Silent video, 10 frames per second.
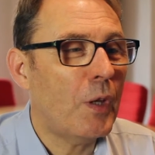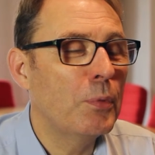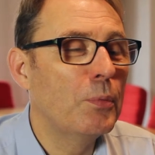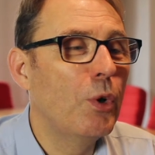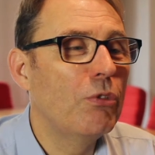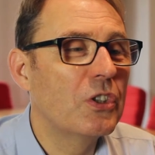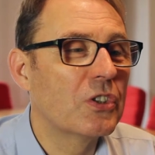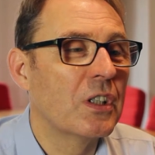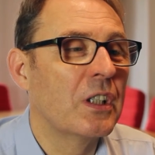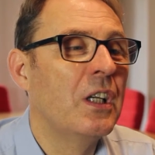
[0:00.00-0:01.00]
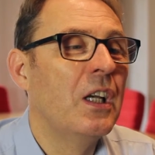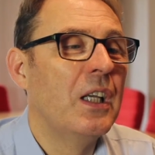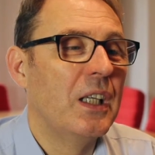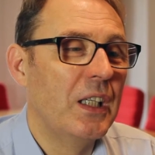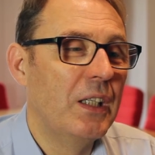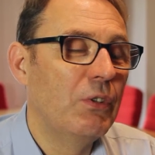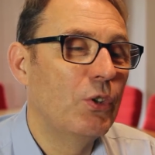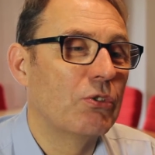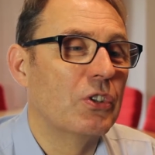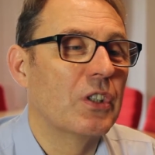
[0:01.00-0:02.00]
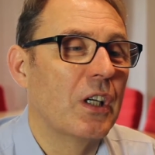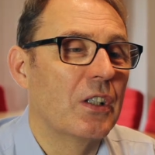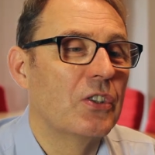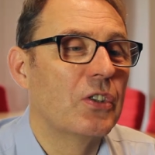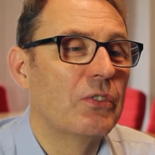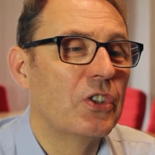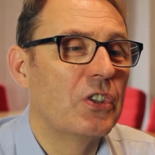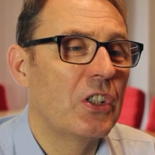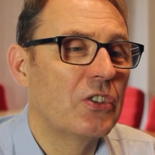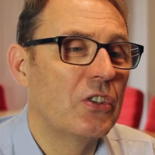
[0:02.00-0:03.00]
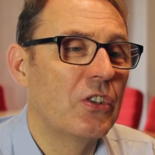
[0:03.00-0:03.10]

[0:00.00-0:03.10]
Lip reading: But more recently, evolutionary scientists have suggested